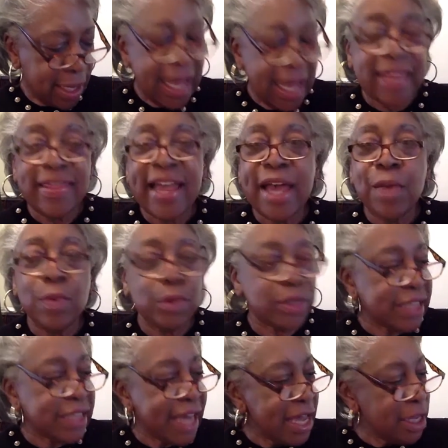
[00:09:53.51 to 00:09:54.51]
and they will
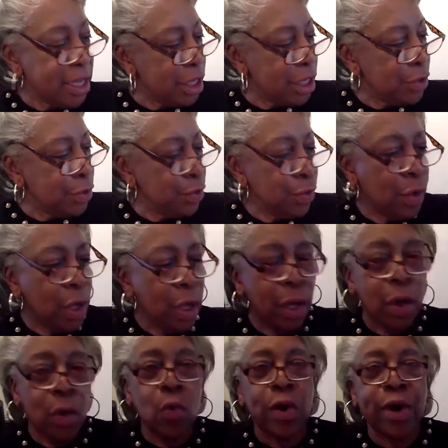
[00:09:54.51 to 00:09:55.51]
take you
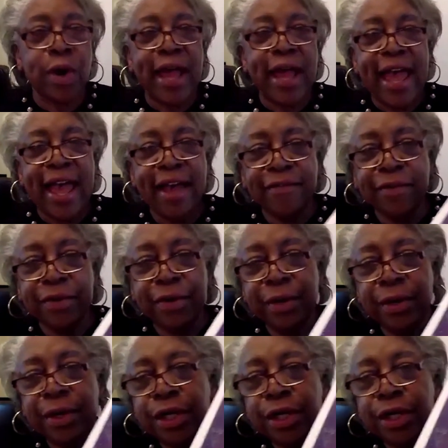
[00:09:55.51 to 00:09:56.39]
wherever